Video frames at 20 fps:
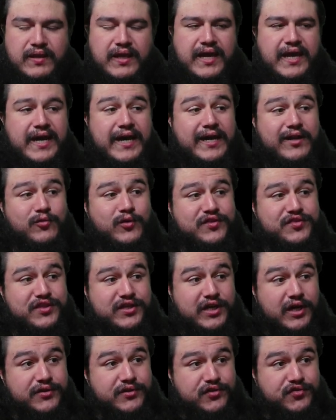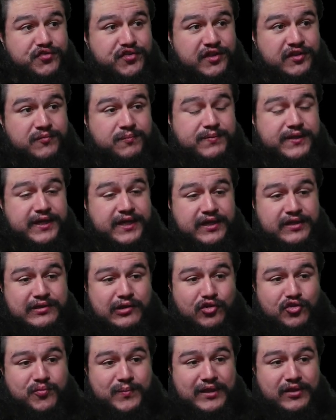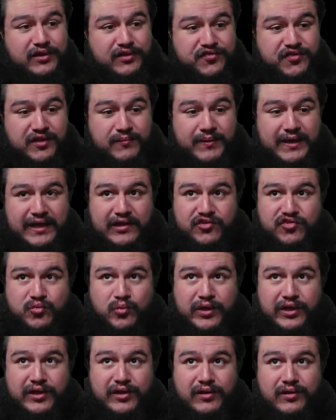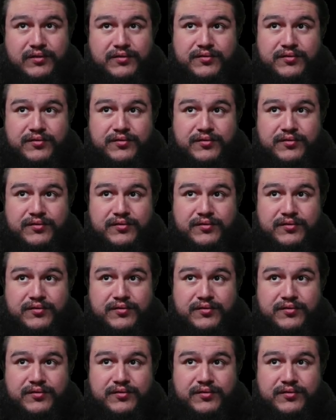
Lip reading: And with the other synth playing those melodies in the back as well.